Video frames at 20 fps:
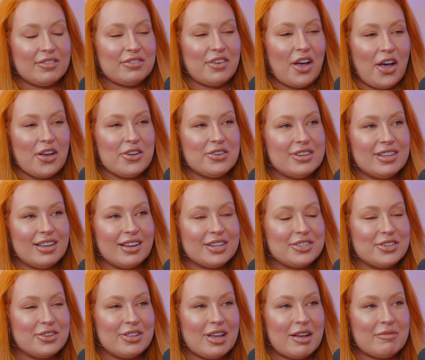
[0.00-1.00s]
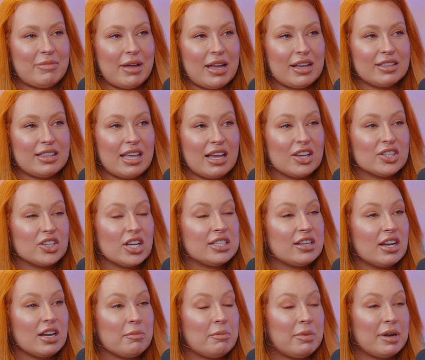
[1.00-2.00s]
If only I knew that back then. Because I
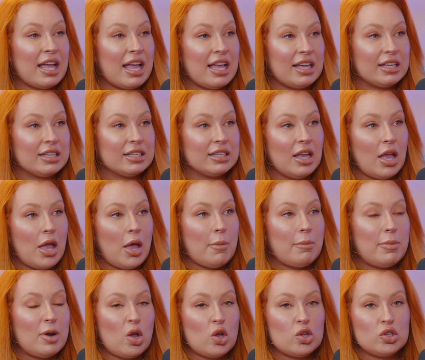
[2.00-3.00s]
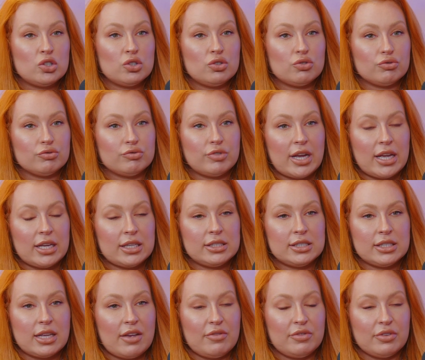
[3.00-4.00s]
dyed it black, blonde,
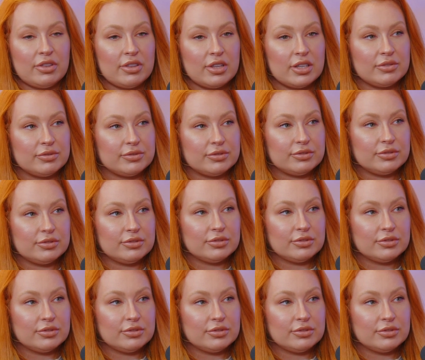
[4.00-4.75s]
red, everything.